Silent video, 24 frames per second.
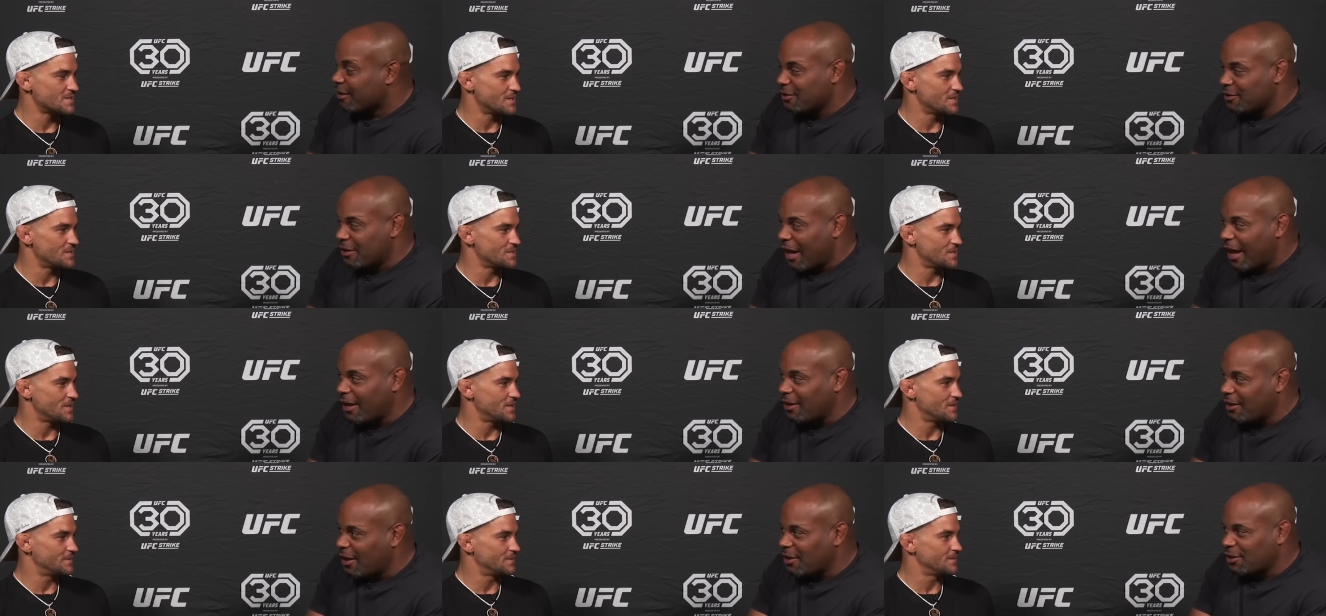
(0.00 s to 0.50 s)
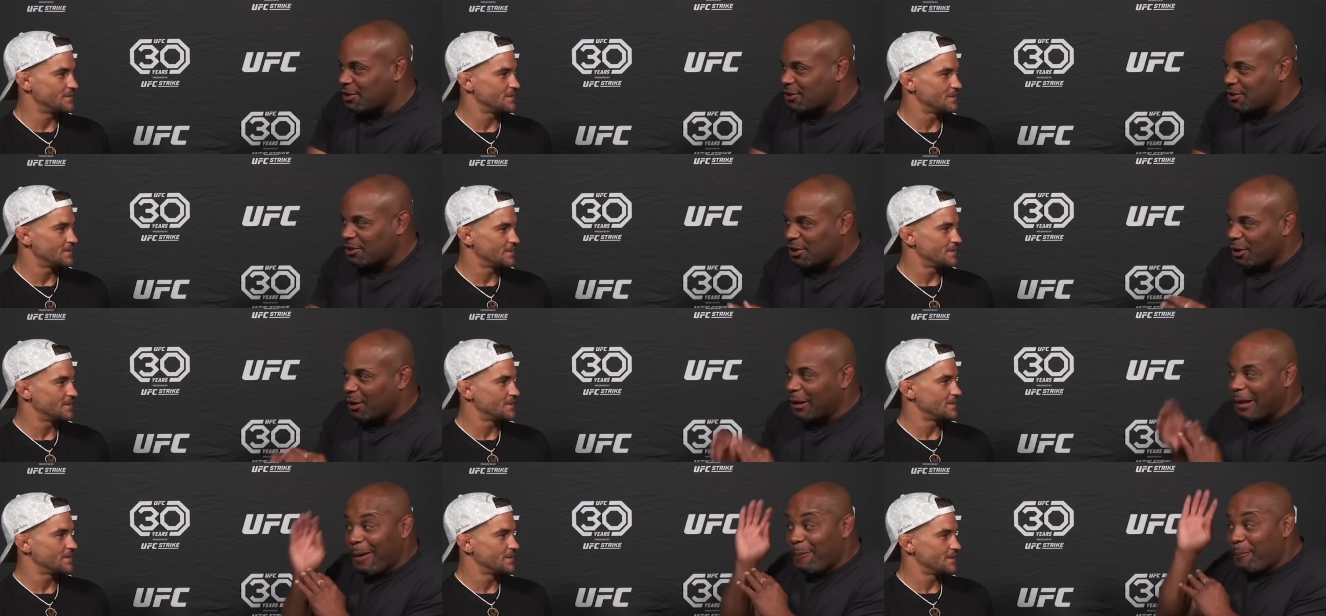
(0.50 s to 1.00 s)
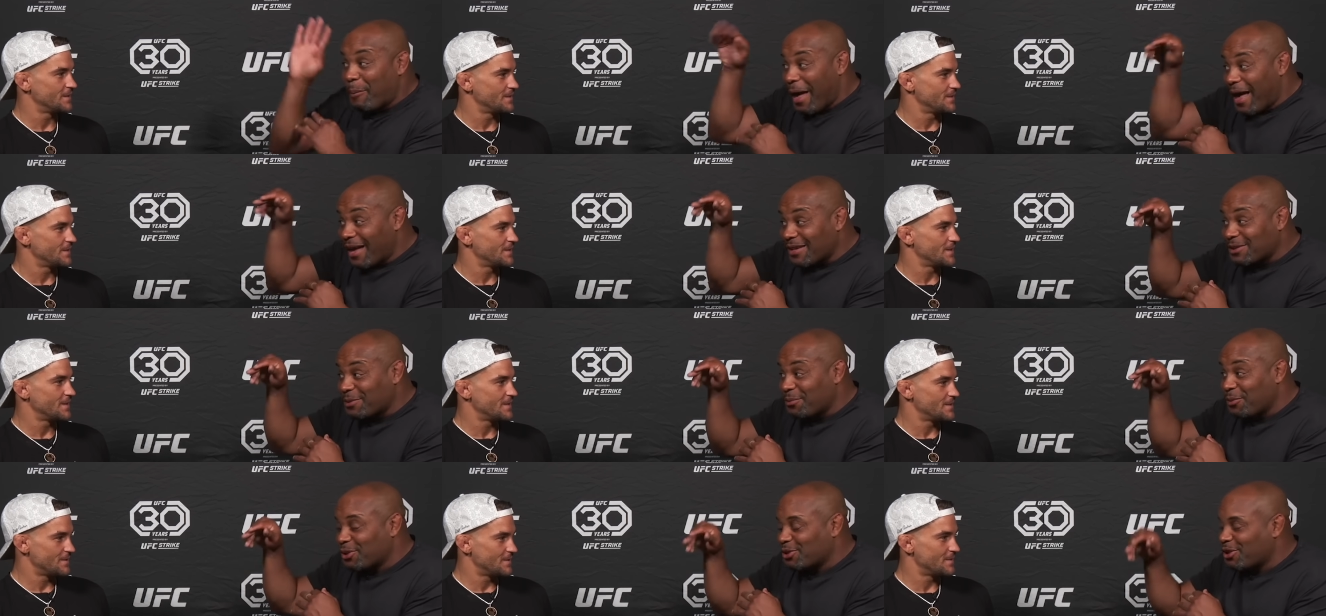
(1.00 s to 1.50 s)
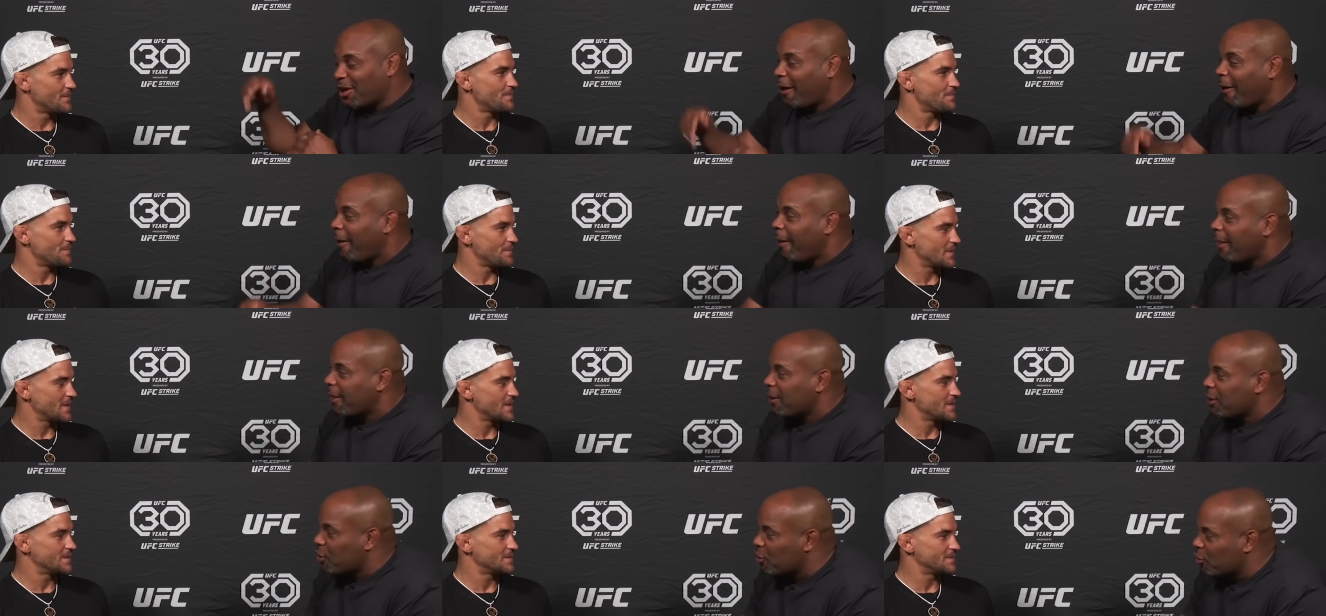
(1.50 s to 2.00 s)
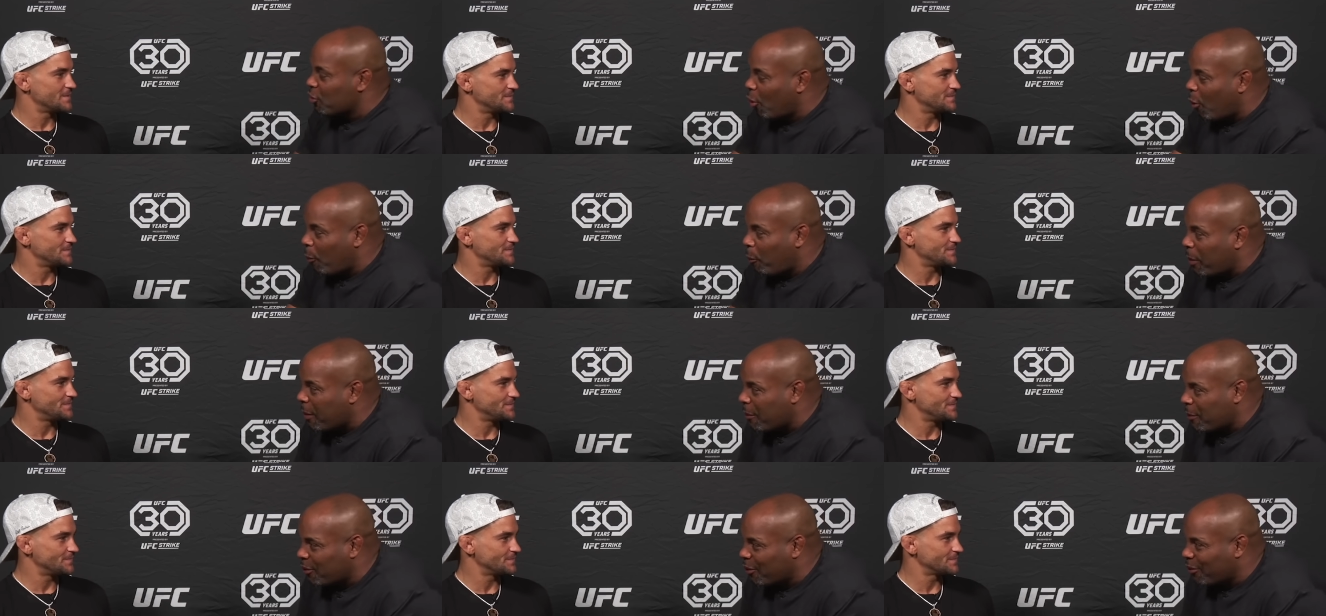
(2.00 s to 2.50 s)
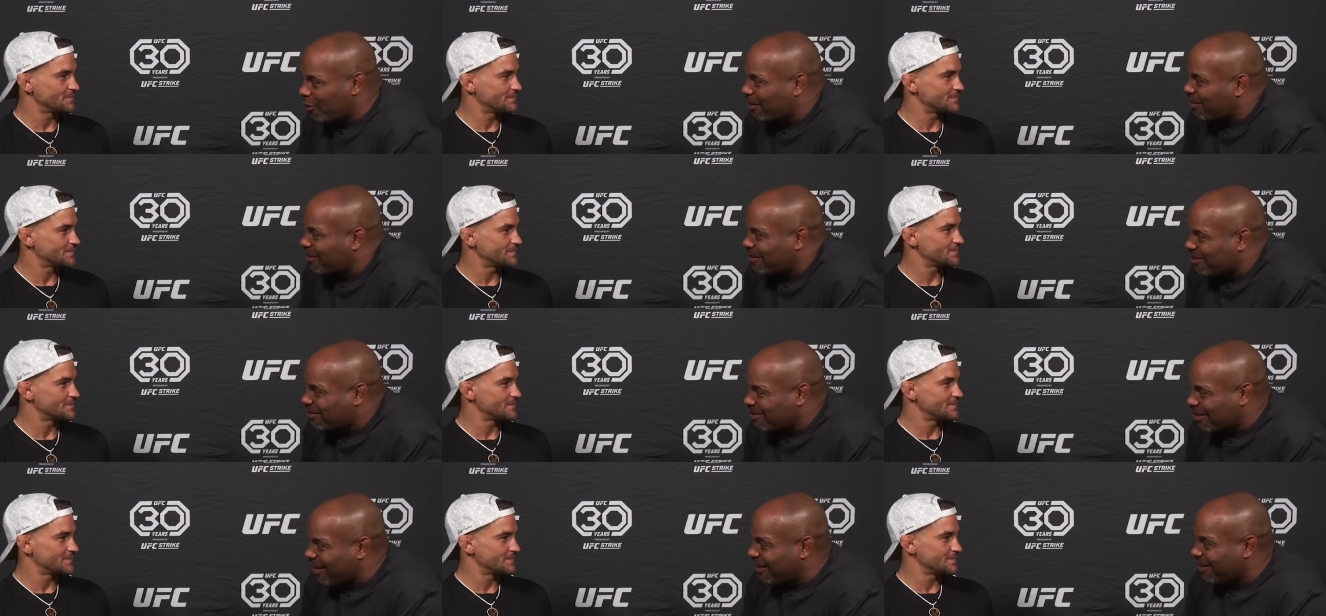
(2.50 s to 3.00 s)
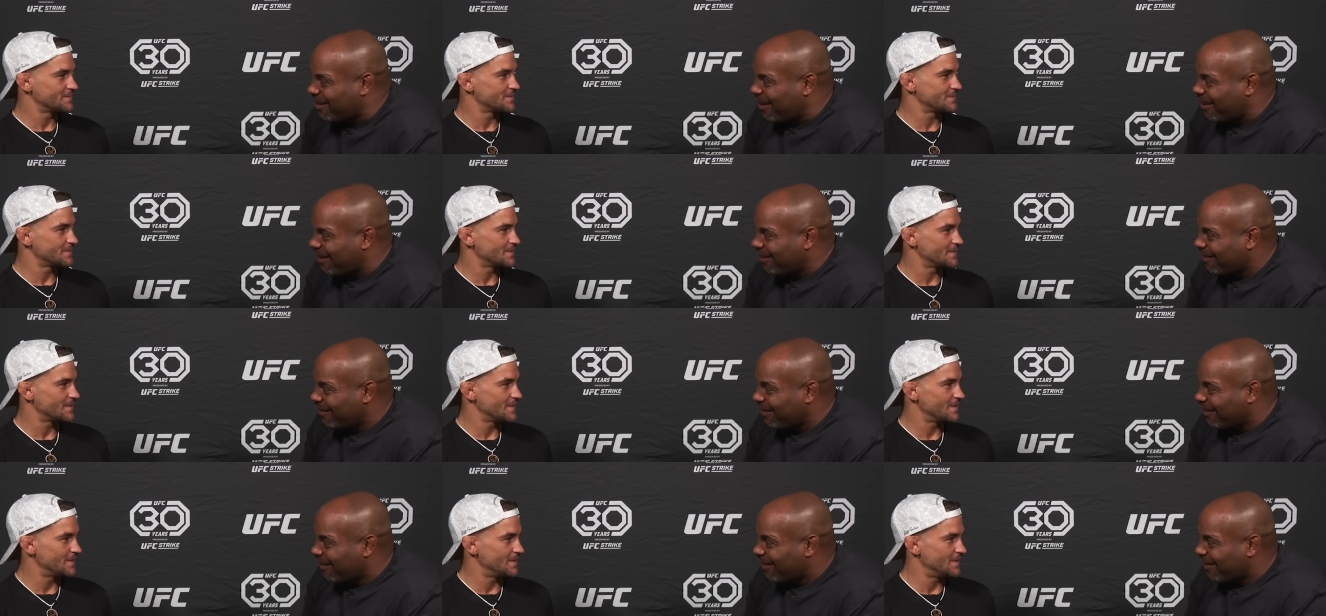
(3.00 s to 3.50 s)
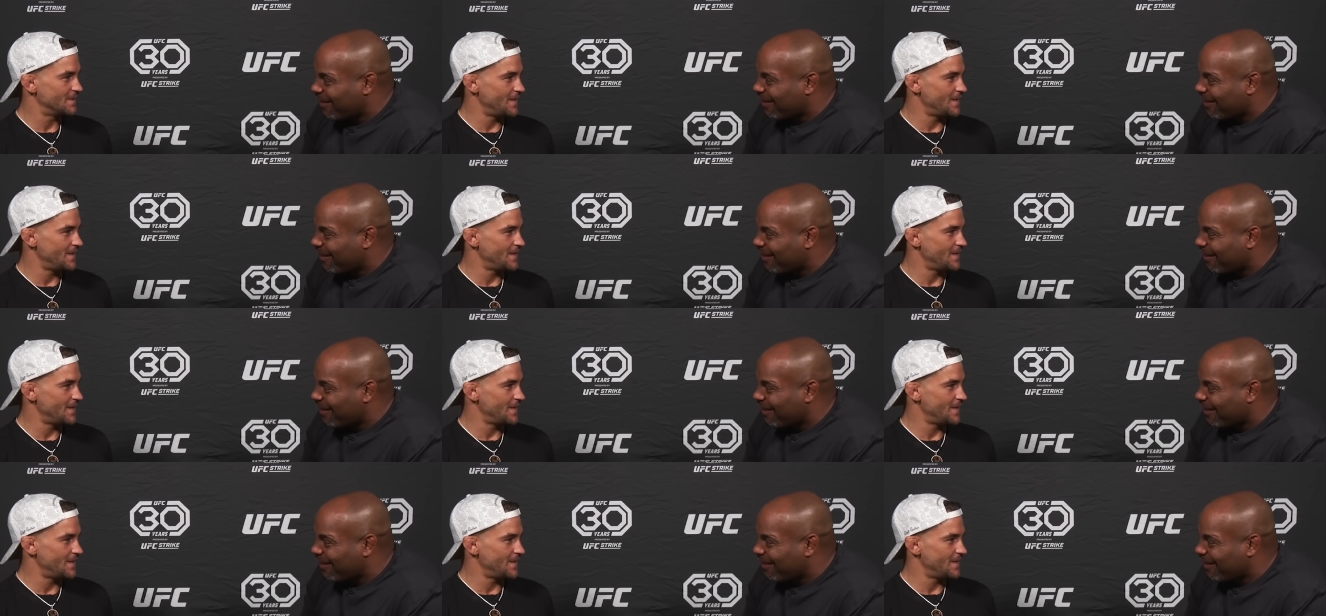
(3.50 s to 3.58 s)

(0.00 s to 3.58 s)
Speaker 1: a good. Not shot. necessarily a basketball shot. You know, people don't understand that.